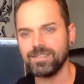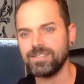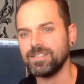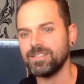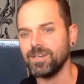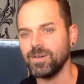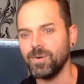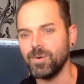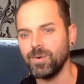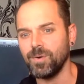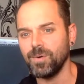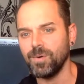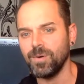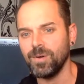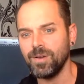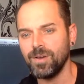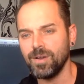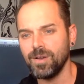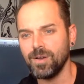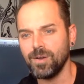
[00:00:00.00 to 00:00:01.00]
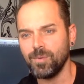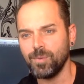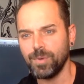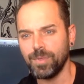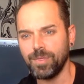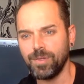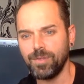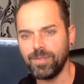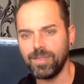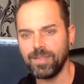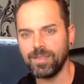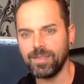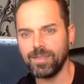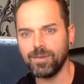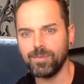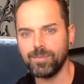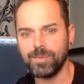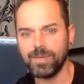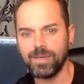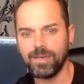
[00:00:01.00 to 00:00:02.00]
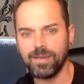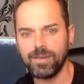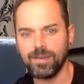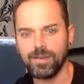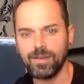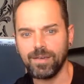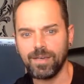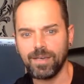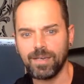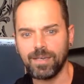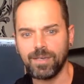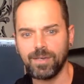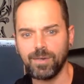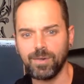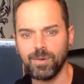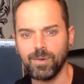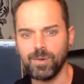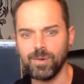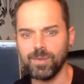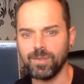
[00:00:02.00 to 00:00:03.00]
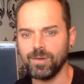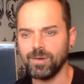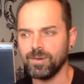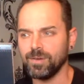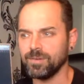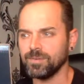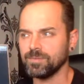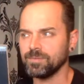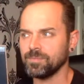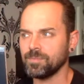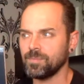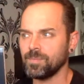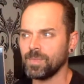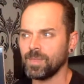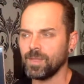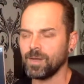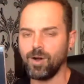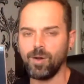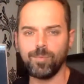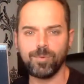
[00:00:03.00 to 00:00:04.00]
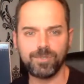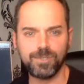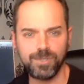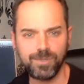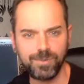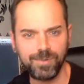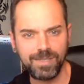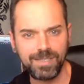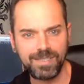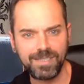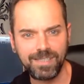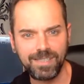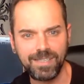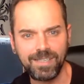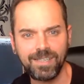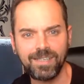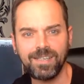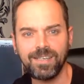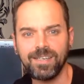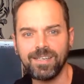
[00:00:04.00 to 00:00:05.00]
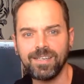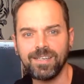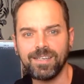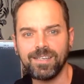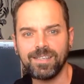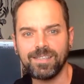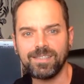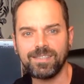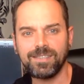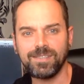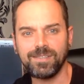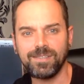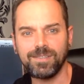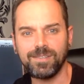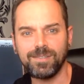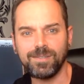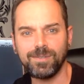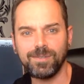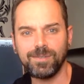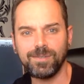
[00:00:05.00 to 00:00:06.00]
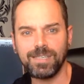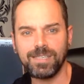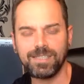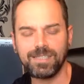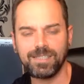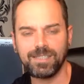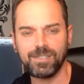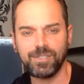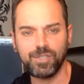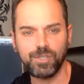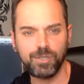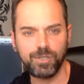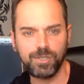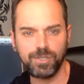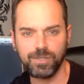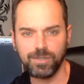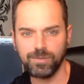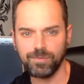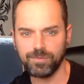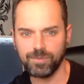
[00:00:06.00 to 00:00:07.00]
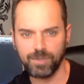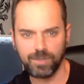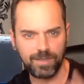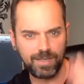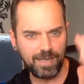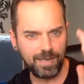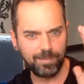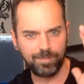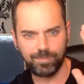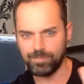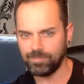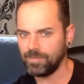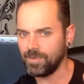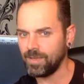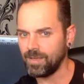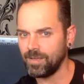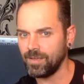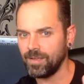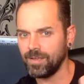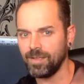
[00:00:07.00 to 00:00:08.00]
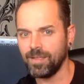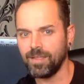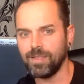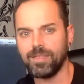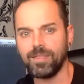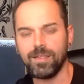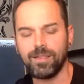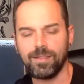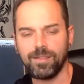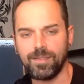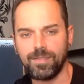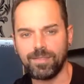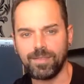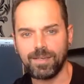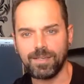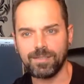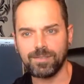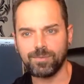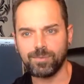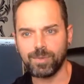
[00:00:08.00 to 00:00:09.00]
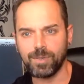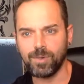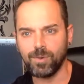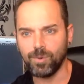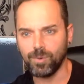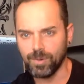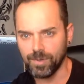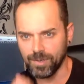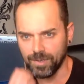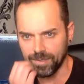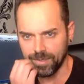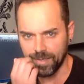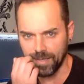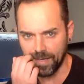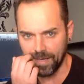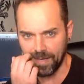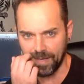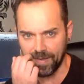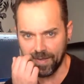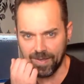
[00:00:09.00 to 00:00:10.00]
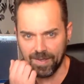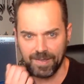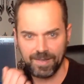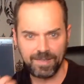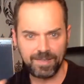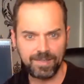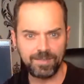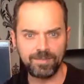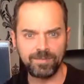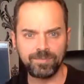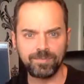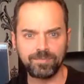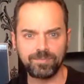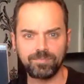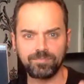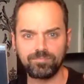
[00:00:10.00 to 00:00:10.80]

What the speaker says: So we thought that it could be a good opportunity to do this in YouTube and keep things recorded and